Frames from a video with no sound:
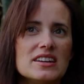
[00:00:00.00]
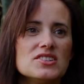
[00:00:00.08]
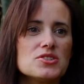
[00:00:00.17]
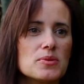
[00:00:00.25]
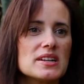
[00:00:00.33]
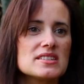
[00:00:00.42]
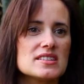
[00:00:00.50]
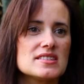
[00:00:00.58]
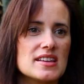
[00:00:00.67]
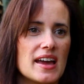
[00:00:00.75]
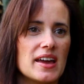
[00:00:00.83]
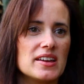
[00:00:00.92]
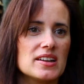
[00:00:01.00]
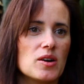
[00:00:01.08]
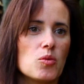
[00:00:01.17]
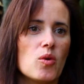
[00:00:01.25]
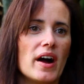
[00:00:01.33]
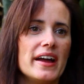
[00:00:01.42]
I just wanted to say, you know,
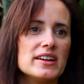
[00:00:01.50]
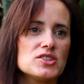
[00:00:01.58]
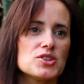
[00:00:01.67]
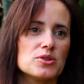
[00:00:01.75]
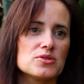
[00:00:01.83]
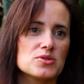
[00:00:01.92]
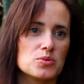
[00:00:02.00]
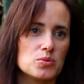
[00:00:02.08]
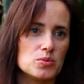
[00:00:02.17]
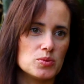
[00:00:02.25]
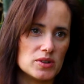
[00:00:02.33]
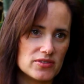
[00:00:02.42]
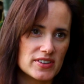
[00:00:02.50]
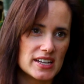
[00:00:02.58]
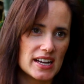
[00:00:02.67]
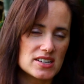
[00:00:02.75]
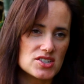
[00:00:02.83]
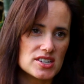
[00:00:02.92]
why I chose Wolf
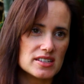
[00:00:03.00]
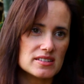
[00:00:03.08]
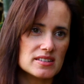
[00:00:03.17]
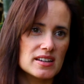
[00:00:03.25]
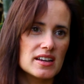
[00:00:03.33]
Connection